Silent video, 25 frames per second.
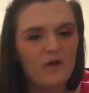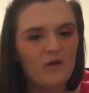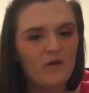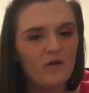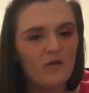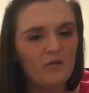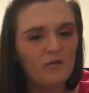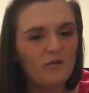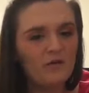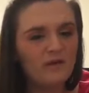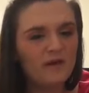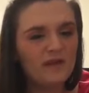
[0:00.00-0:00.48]

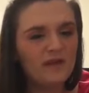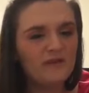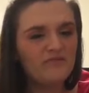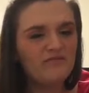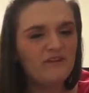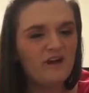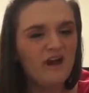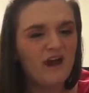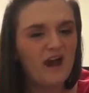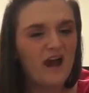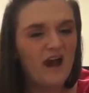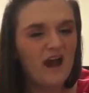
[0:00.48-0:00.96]
What
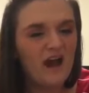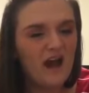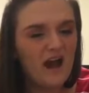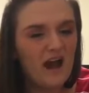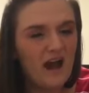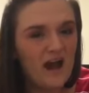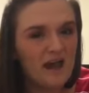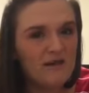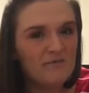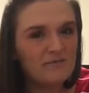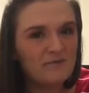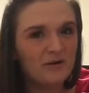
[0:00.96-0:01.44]
if
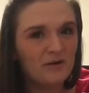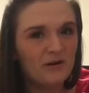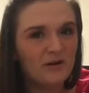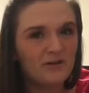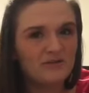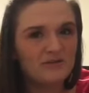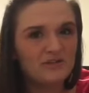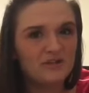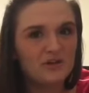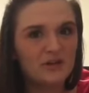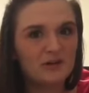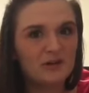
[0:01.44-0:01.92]
I'm going
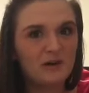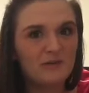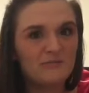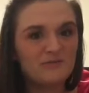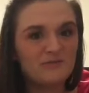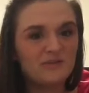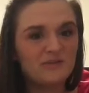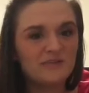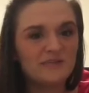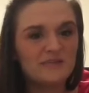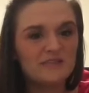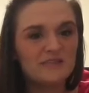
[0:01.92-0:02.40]
to grow up
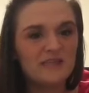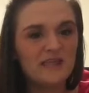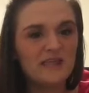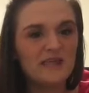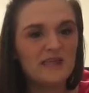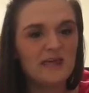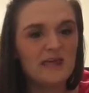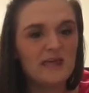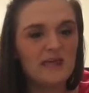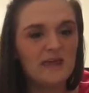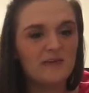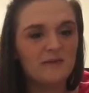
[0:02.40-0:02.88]
just
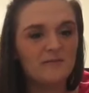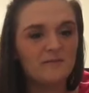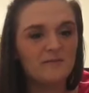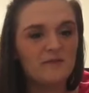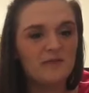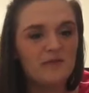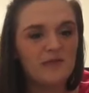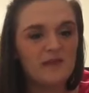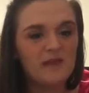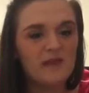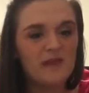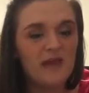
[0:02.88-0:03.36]
like him?
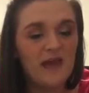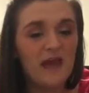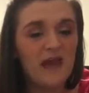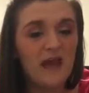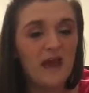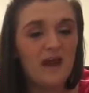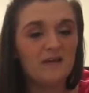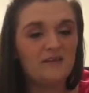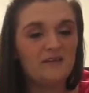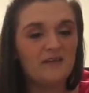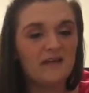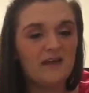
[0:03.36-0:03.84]

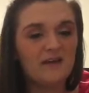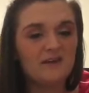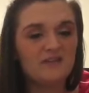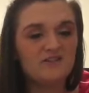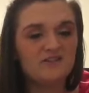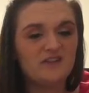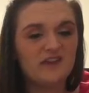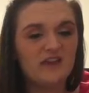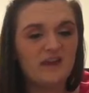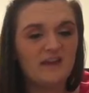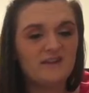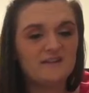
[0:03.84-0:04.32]
Out
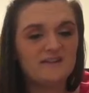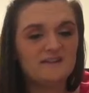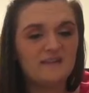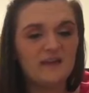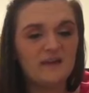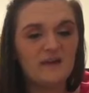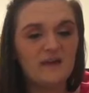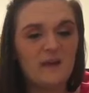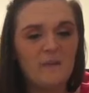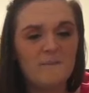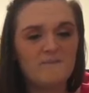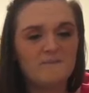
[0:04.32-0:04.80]
loud, Jack
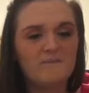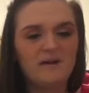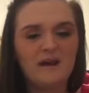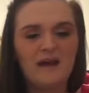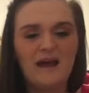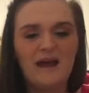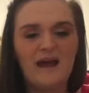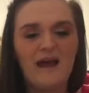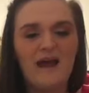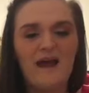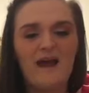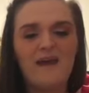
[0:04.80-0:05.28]
said,
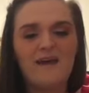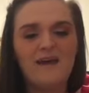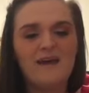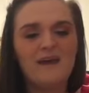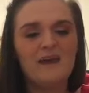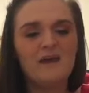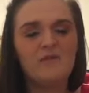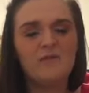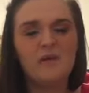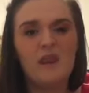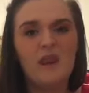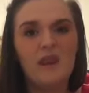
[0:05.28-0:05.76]
but I
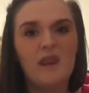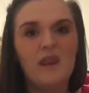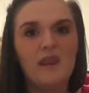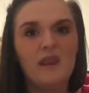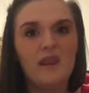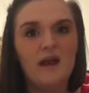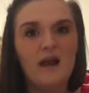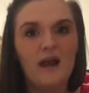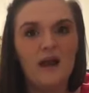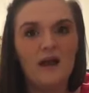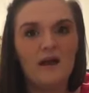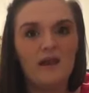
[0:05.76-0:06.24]
am
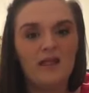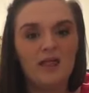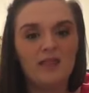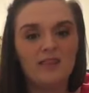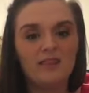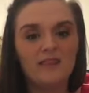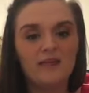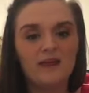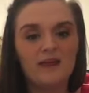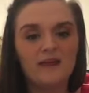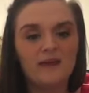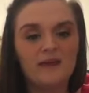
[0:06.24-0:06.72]
not
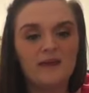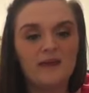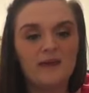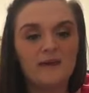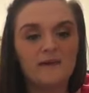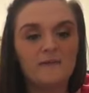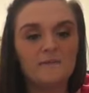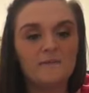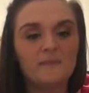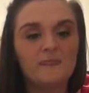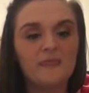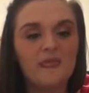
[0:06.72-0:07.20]
like
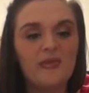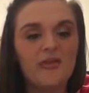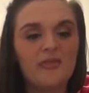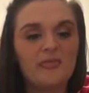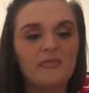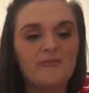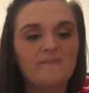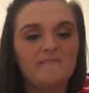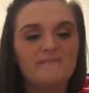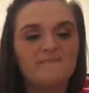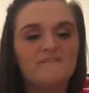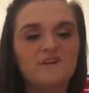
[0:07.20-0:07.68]
him.
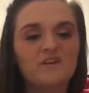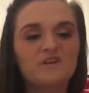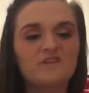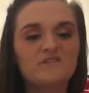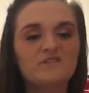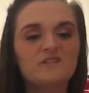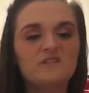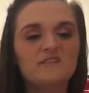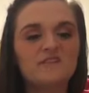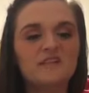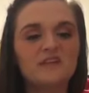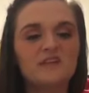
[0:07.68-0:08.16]
The
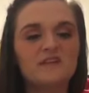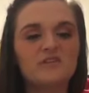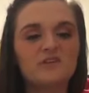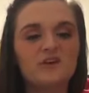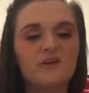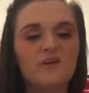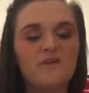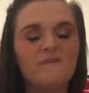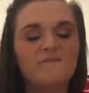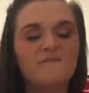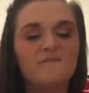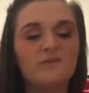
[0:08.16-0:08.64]
fierceness in his
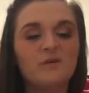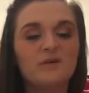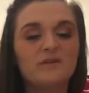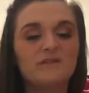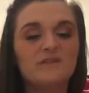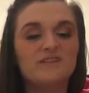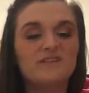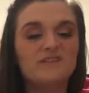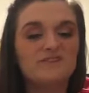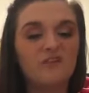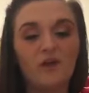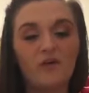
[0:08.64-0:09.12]
own
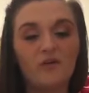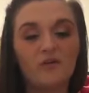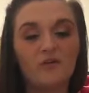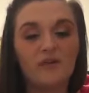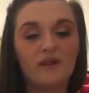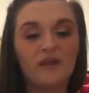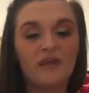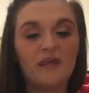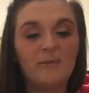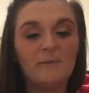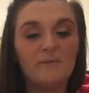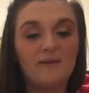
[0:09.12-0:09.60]
voice
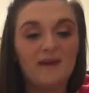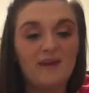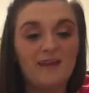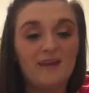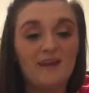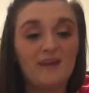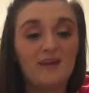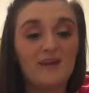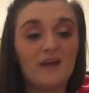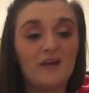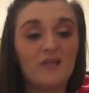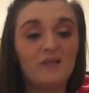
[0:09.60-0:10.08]
startled him,
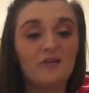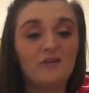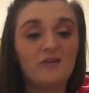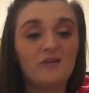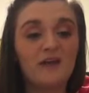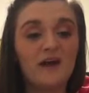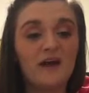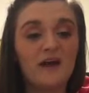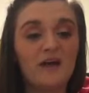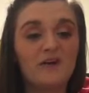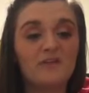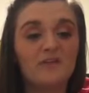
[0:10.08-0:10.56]
and another
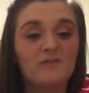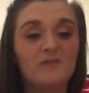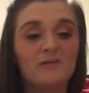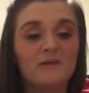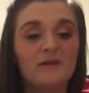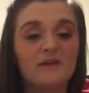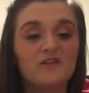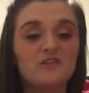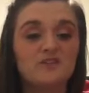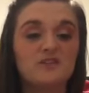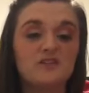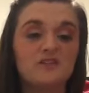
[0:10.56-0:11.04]
cloud of
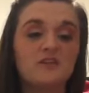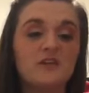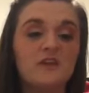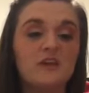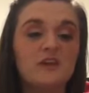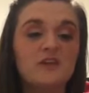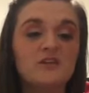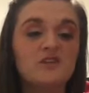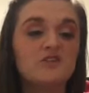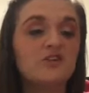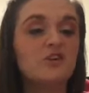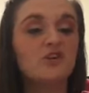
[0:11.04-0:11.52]
pigeons
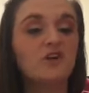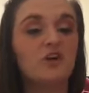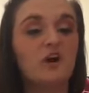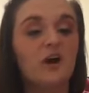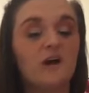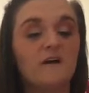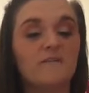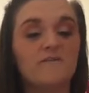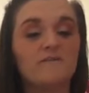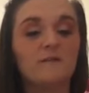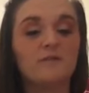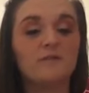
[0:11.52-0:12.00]
took
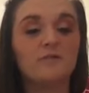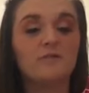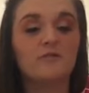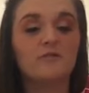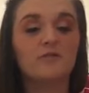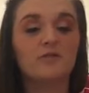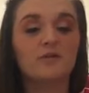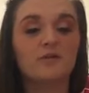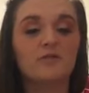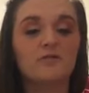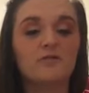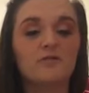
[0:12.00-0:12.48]
off from the
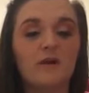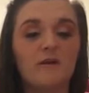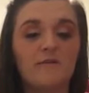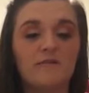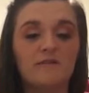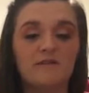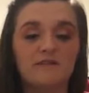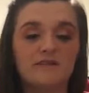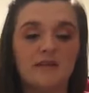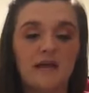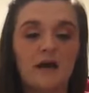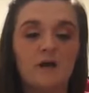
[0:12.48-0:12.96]
roof of
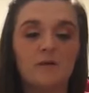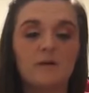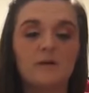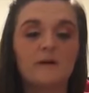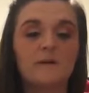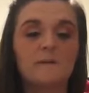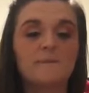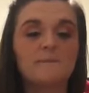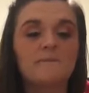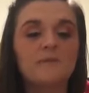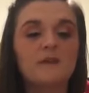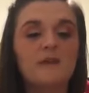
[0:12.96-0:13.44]
the
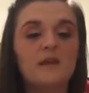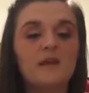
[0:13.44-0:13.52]
tower.